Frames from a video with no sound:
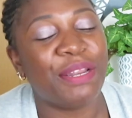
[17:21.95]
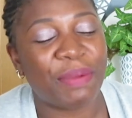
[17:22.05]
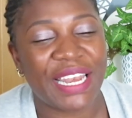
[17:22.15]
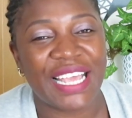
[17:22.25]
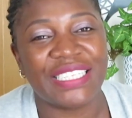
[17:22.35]
in
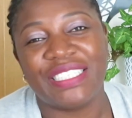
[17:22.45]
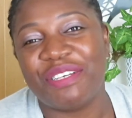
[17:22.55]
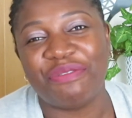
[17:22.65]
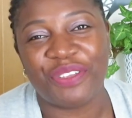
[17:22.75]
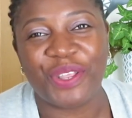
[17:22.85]
my next
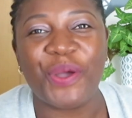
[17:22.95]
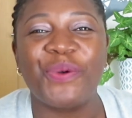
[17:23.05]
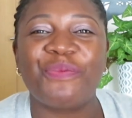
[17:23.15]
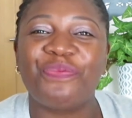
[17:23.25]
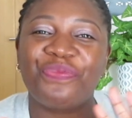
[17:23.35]

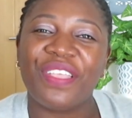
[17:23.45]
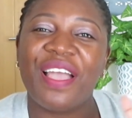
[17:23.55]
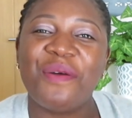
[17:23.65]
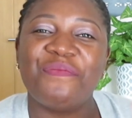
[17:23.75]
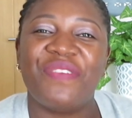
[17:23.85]
video.
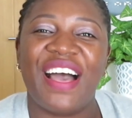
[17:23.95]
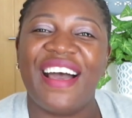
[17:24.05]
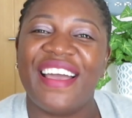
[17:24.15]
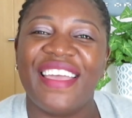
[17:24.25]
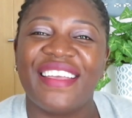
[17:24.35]

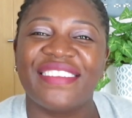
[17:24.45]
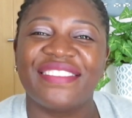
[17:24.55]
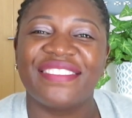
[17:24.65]
Bye.